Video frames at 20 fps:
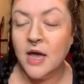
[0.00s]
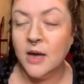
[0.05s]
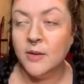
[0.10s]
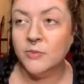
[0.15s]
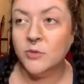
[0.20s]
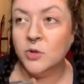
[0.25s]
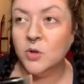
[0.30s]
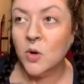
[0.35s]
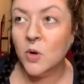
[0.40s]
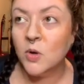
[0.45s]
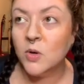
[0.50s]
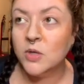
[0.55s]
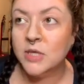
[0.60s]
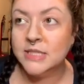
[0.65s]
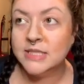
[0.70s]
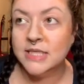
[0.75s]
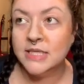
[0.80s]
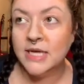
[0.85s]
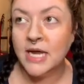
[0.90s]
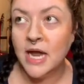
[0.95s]
The goal is
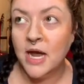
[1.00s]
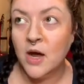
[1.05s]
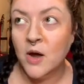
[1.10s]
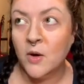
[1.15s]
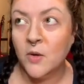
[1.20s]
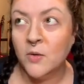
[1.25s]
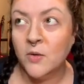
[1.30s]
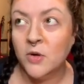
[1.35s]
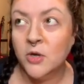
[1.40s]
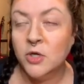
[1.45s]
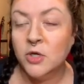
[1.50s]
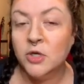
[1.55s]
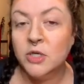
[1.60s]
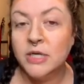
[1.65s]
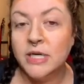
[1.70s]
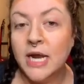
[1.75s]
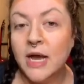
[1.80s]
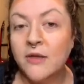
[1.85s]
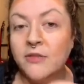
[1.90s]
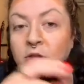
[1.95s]
to now
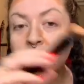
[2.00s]
that